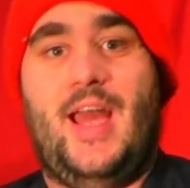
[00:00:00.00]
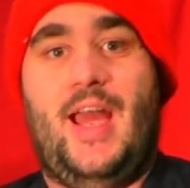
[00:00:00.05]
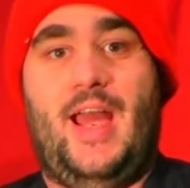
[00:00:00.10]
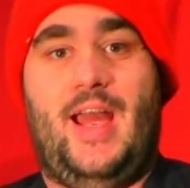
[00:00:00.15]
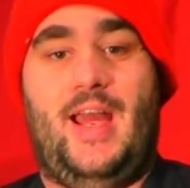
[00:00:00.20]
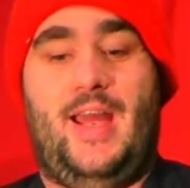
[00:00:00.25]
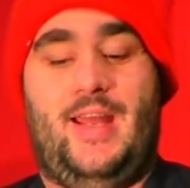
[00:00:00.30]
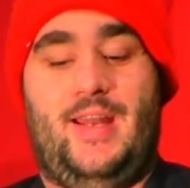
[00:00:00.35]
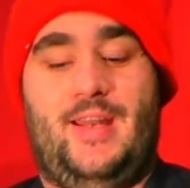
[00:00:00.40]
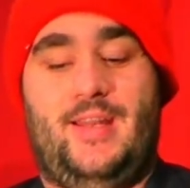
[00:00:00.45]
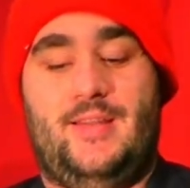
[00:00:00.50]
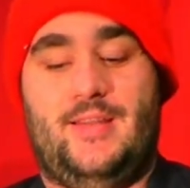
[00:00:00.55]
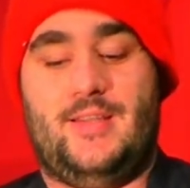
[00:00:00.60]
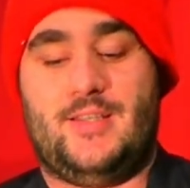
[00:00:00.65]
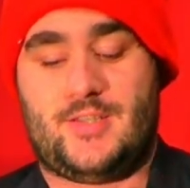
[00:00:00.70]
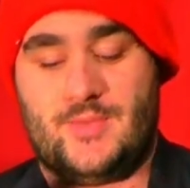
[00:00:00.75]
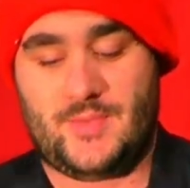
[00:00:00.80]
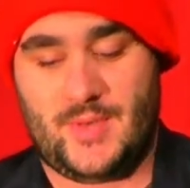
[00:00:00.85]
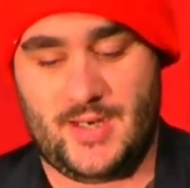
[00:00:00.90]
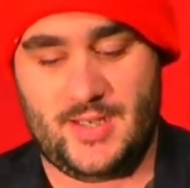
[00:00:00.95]
And
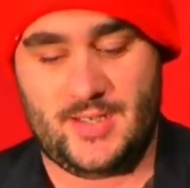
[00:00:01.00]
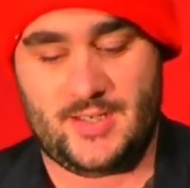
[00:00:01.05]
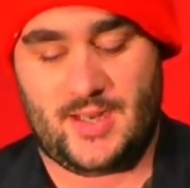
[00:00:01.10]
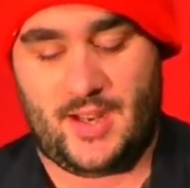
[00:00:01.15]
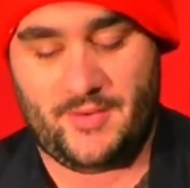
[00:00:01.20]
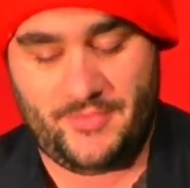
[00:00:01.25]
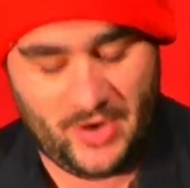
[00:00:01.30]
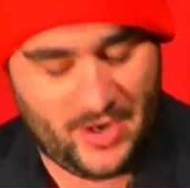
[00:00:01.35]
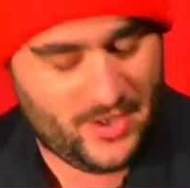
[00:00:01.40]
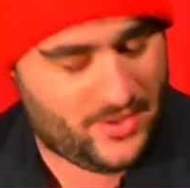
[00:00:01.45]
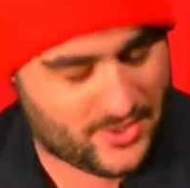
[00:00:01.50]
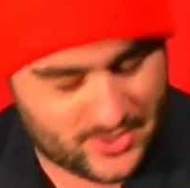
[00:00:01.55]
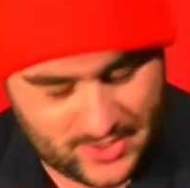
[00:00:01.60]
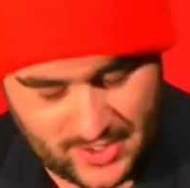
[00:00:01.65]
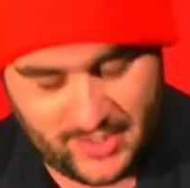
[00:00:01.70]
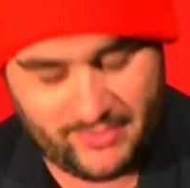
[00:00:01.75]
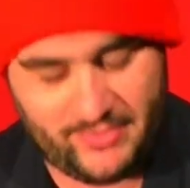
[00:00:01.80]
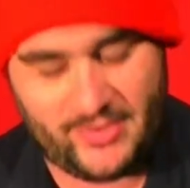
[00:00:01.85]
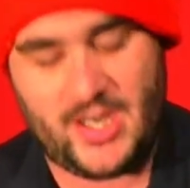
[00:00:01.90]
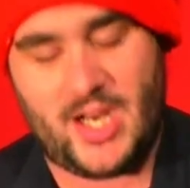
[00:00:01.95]
this is one of those, I've heard this
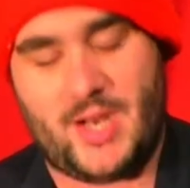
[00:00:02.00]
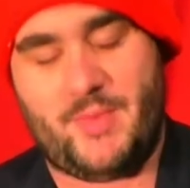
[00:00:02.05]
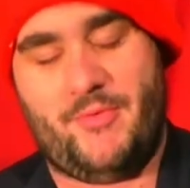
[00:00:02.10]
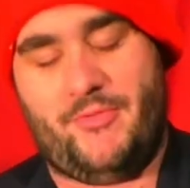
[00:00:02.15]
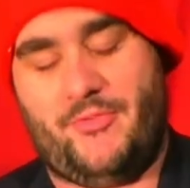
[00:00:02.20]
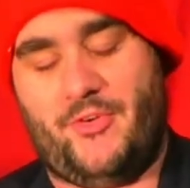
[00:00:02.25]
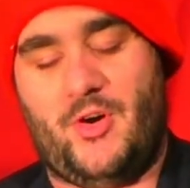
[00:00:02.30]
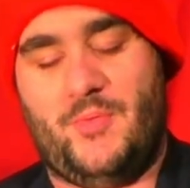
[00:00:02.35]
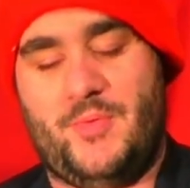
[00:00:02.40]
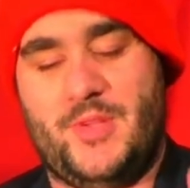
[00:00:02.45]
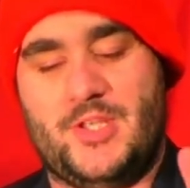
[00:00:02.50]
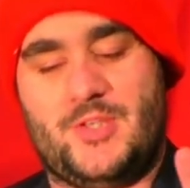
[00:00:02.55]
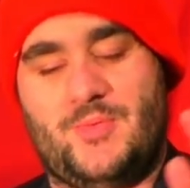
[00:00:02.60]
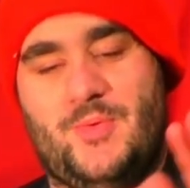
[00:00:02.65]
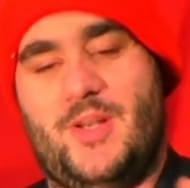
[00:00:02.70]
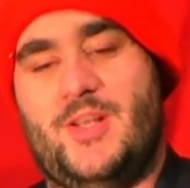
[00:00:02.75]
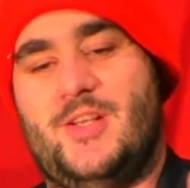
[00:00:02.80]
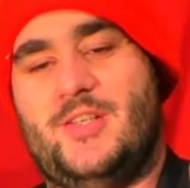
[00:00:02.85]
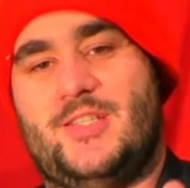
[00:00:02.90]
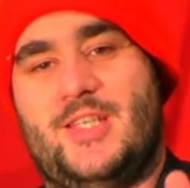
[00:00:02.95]
on a video before, but this is
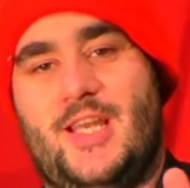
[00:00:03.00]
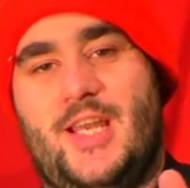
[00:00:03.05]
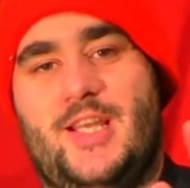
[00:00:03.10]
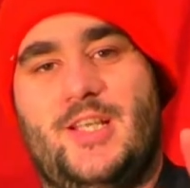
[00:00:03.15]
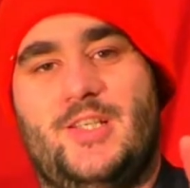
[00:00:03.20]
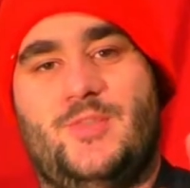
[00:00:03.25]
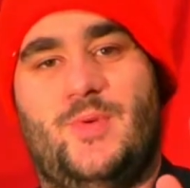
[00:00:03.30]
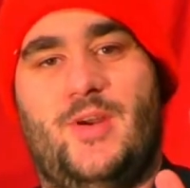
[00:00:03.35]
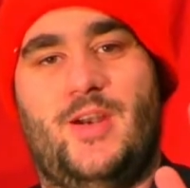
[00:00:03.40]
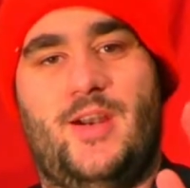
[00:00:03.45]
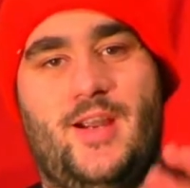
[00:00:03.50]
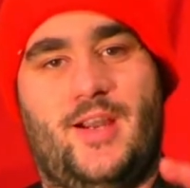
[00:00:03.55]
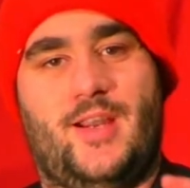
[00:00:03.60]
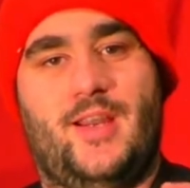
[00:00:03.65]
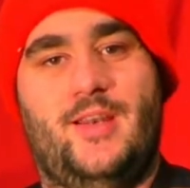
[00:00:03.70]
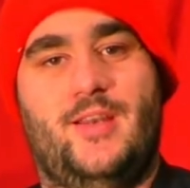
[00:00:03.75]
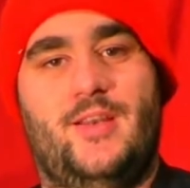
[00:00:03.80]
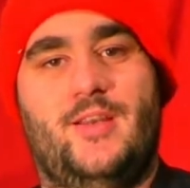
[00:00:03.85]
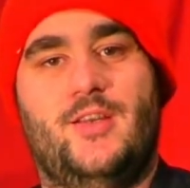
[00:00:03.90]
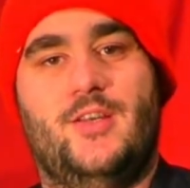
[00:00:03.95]
one of those sayings where I
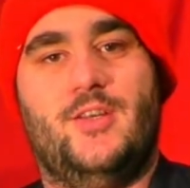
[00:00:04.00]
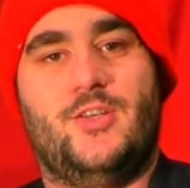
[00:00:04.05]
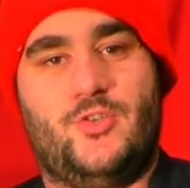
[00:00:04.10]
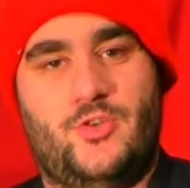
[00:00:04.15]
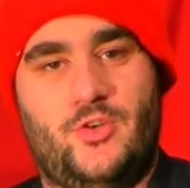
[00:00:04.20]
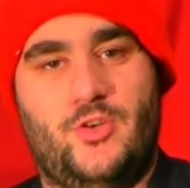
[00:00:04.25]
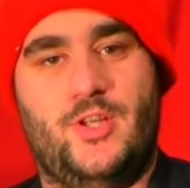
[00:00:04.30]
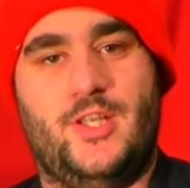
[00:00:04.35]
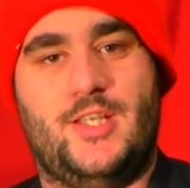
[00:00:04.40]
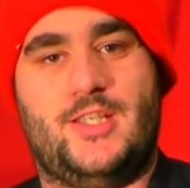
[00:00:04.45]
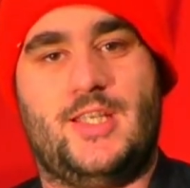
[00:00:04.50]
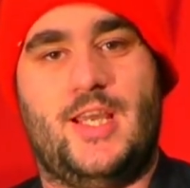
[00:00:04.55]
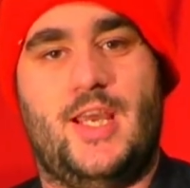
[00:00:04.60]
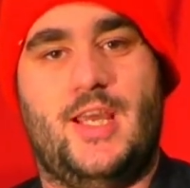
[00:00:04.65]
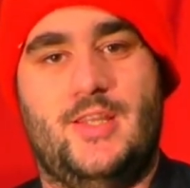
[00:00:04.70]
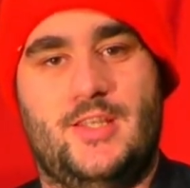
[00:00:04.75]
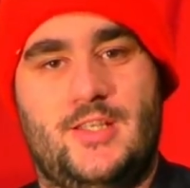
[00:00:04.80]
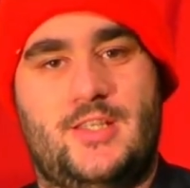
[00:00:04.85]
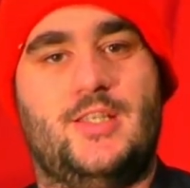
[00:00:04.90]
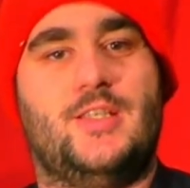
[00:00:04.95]
can truly say
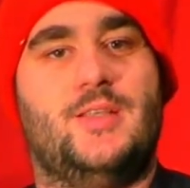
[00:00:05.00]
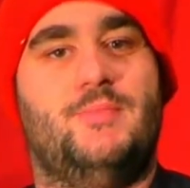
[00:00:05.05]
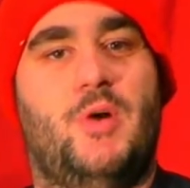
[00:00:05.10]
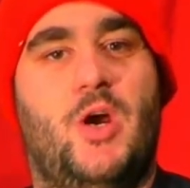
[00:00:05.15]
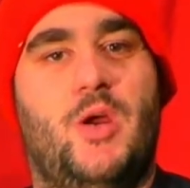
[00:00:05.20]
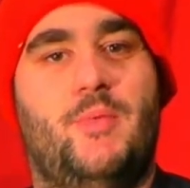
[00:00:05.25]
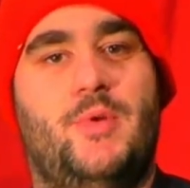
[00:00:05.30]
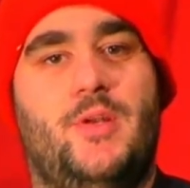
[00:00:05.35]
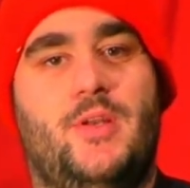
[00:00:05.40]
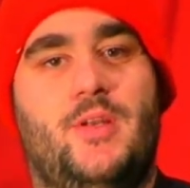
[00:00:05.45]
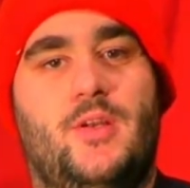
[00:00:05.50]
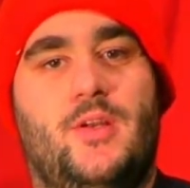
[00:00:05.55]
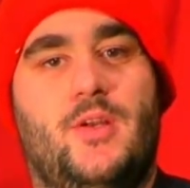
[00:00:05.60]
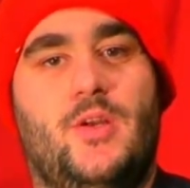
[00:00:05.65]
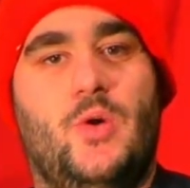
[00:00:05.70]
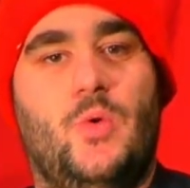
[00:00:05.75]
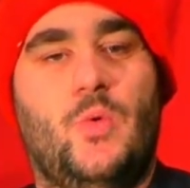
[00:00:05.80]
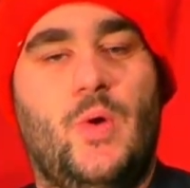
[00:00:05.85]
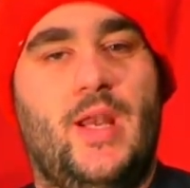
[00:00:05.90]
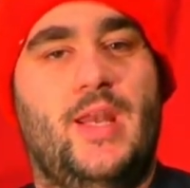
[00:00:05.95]
this is a moment
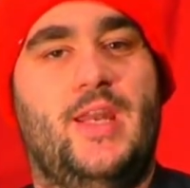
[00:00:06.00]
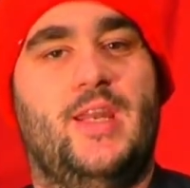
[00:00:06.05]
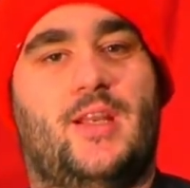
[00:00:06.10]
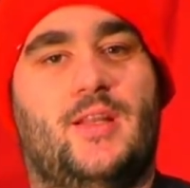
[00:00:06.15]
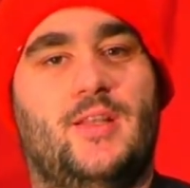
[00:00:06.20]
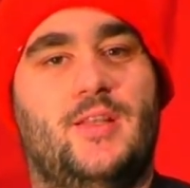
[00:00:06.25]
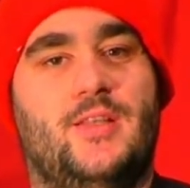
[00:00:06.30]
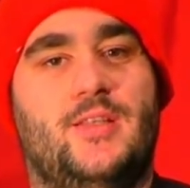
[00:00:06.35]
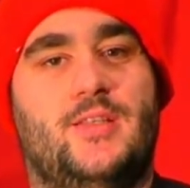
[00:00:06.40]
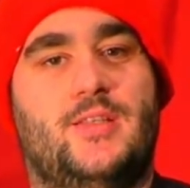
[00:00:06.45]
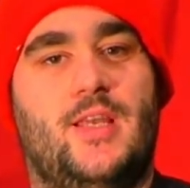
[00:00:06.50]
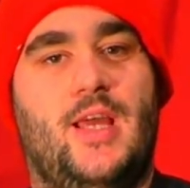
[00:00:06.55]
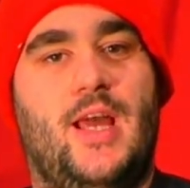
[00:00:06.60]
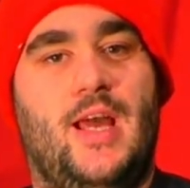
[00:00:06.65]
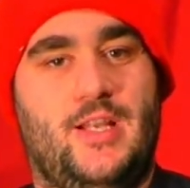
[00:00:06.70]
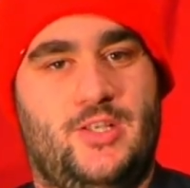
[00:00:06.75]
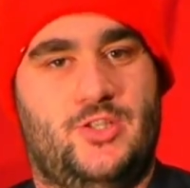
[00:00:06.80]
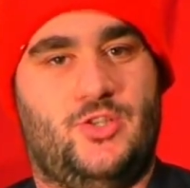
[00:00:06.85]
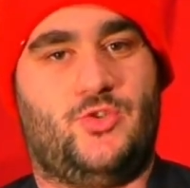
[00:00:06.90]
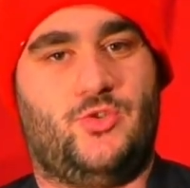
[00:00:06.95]
where Nicolas
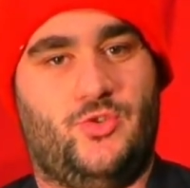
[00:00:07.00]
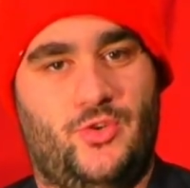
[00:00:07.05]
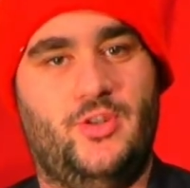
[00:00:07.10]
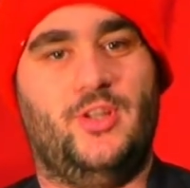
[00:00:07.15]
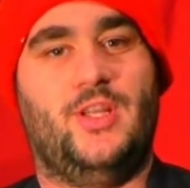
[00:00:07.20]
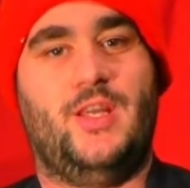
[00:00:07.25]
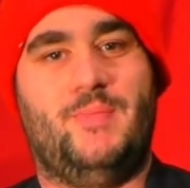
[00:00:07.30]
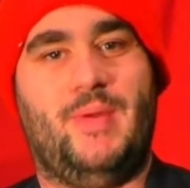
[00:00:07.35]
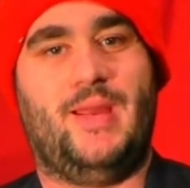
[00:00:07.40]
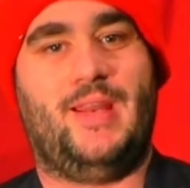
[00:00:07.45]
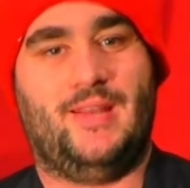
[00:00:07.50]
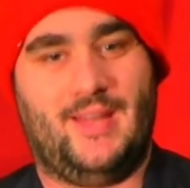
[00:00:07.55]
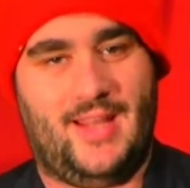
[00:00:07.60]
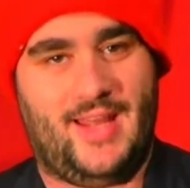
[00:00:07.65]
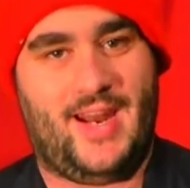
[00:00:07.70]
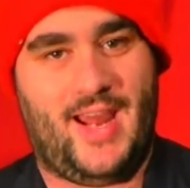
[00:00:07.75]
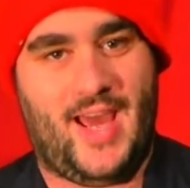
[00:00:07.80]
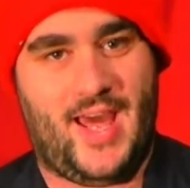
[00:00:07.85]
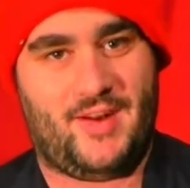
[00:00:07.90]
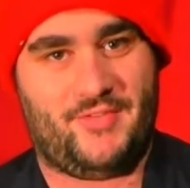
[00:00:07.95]
has truly been
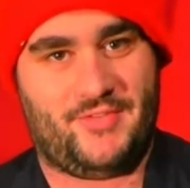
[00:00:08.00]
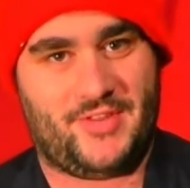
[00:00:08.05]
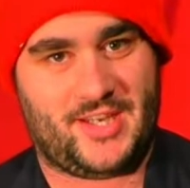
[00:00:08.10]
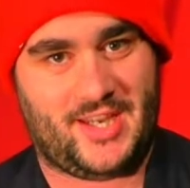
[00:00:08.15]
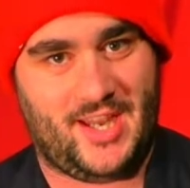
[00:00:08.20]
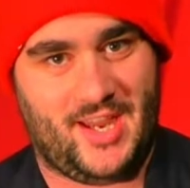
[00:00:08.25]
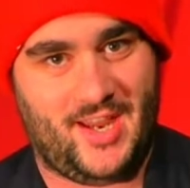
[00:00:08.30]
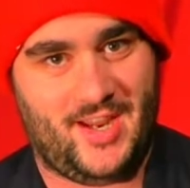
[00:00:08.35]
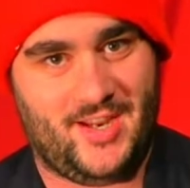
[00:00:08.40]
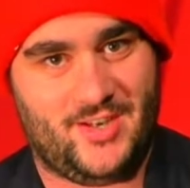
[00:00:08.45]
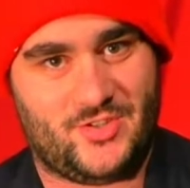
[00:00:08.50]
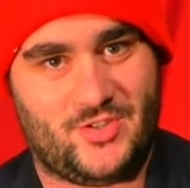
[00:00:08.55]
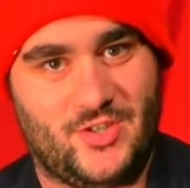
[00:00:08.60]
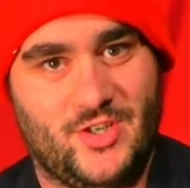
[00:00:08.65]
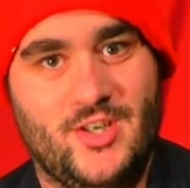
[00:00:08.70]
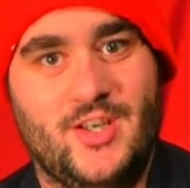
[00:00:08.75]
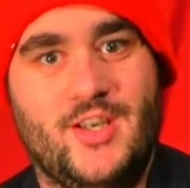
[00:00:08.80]
let out of the cage.